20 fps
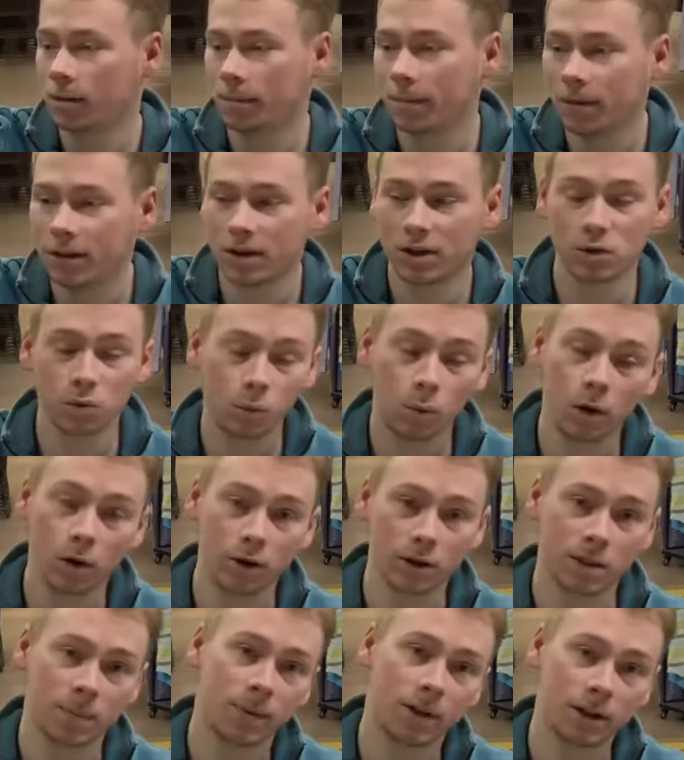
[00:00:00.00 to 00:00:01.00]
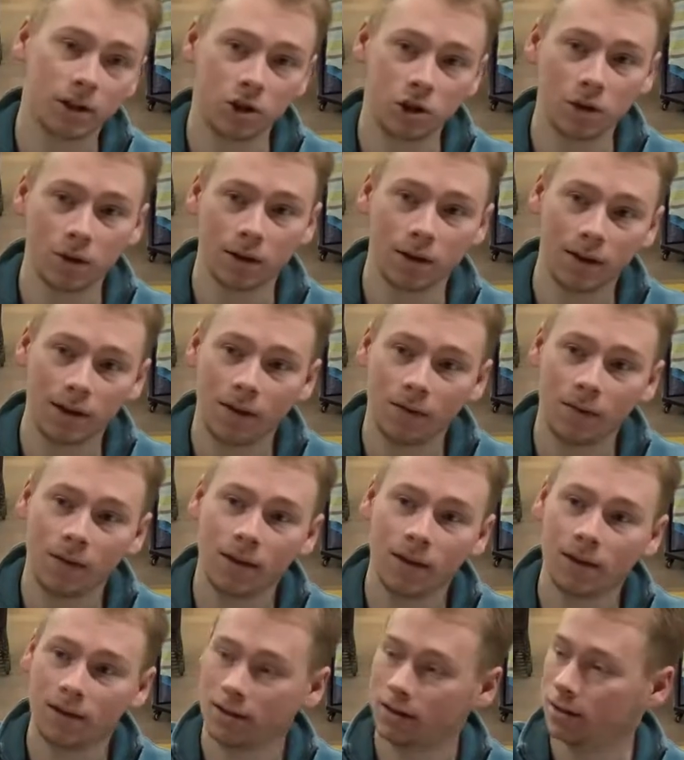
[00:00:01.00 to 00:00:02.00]
This works because you can get
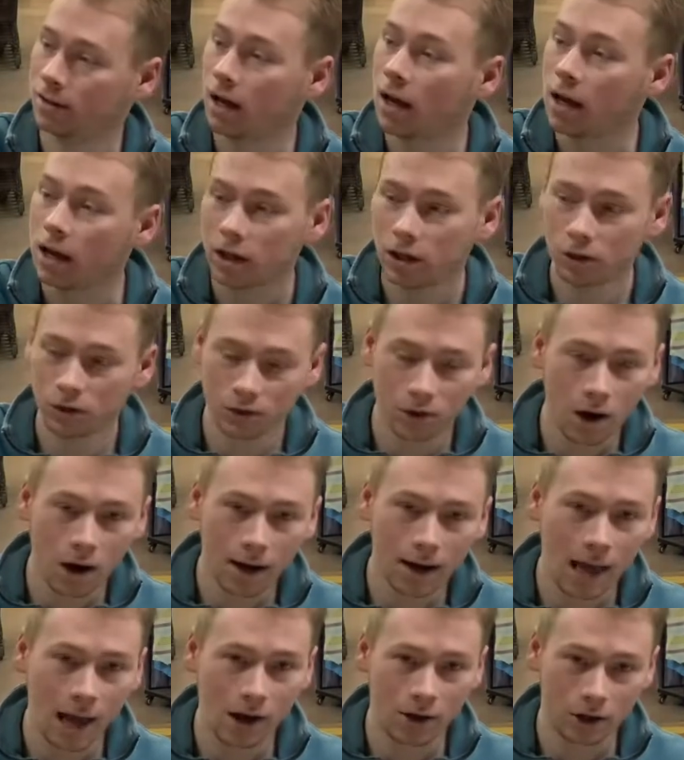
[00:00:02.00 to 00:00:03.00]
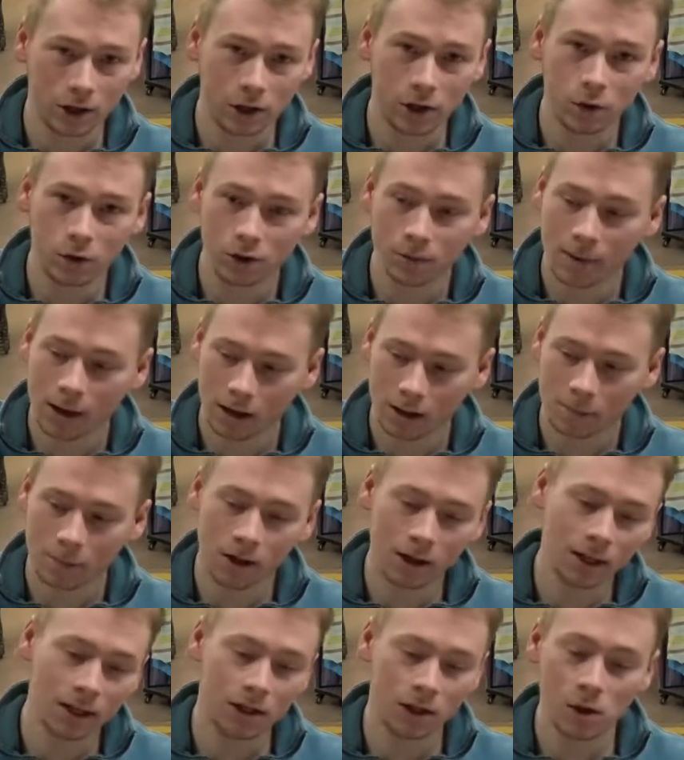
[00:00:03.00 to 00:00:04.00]
this. You're not out a huge amount of
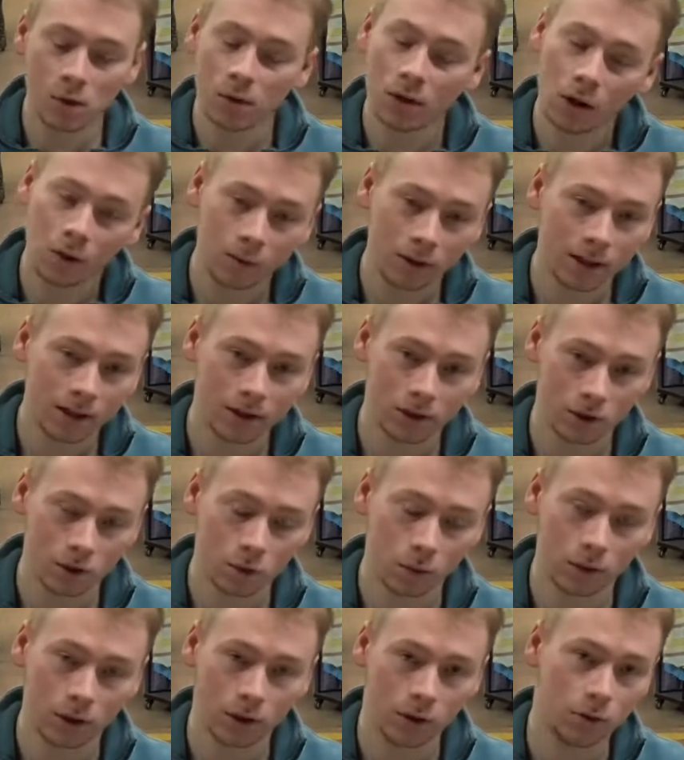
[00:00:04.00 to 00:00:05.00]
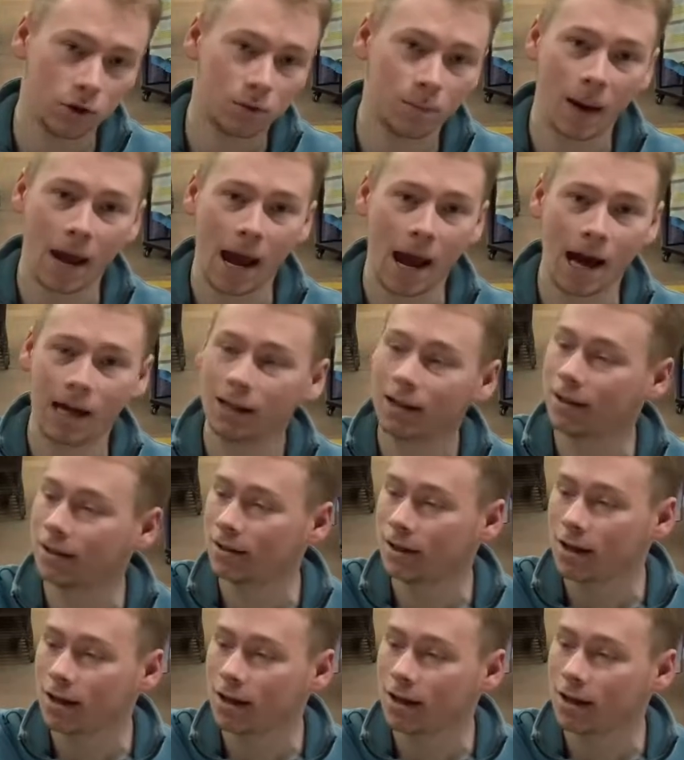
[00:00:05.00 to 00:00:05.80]
money. You don't need to store a huge pallet.